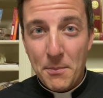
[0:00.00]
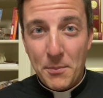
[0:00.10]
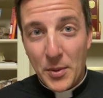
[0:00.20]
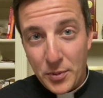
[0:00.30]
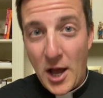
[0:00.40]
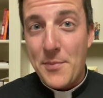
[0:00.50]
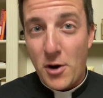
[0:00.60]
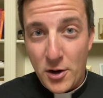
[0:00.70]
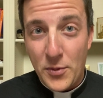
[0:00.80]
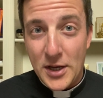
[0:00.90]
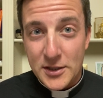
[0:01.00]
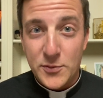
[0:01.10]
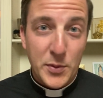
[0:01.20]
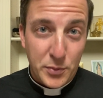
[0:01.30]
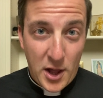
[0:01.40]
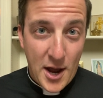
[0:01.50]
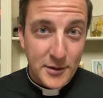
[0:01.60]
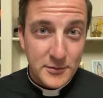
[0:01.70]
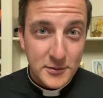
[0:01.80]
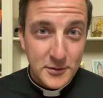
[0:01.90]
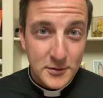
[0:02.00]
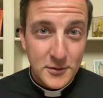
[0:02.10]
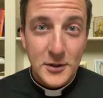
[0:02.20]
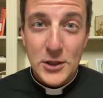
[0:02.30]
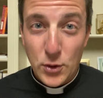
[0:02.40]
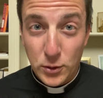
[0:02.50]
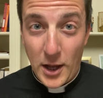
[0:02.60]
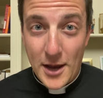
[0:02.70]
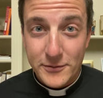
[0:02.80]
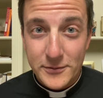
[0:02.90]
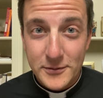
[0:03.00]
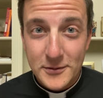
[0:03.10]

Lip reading: but blind Bartimaeus has been blind his whole life.